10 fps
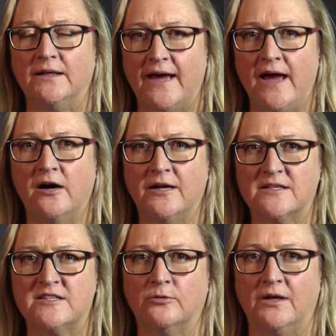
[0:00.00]
allowed
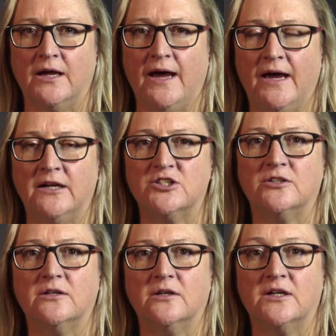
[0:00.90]
us to
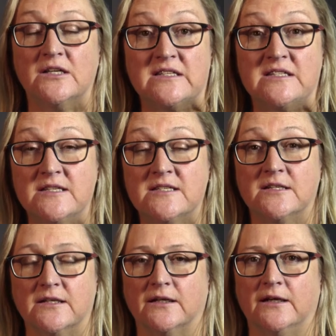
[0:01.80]
engage
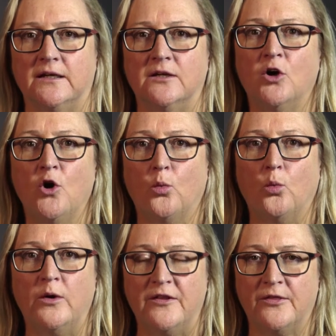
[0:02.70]
consistently
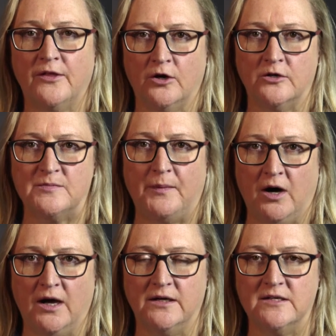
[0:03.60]
with those
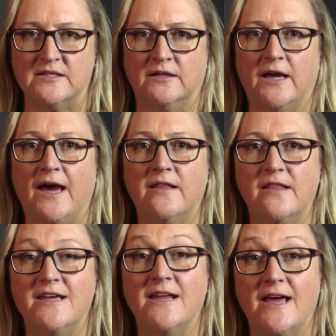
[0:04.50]
buyers
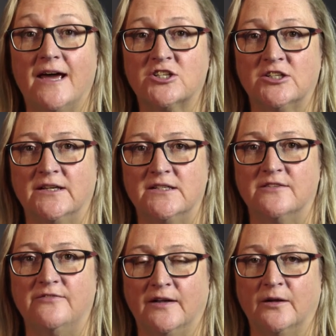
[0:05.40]
and then actually
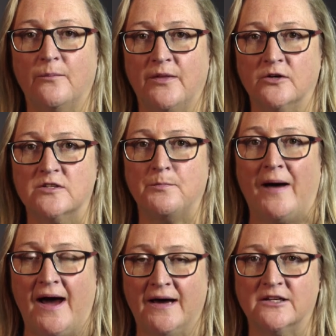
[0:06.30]
develop those
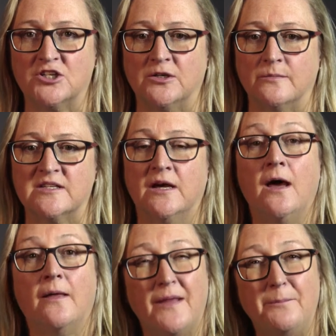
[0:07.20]
partnerships
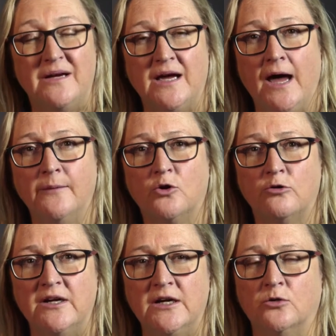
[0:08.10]
that became
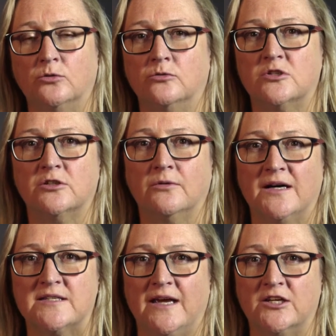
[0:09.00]
critical to
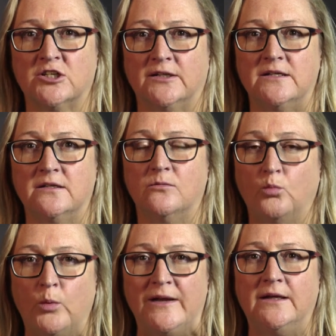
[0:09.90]
us actually
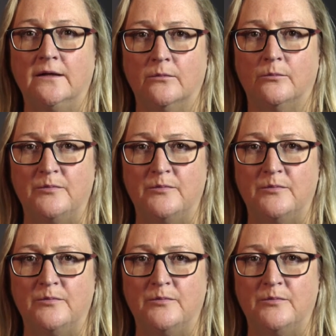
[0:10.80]
winning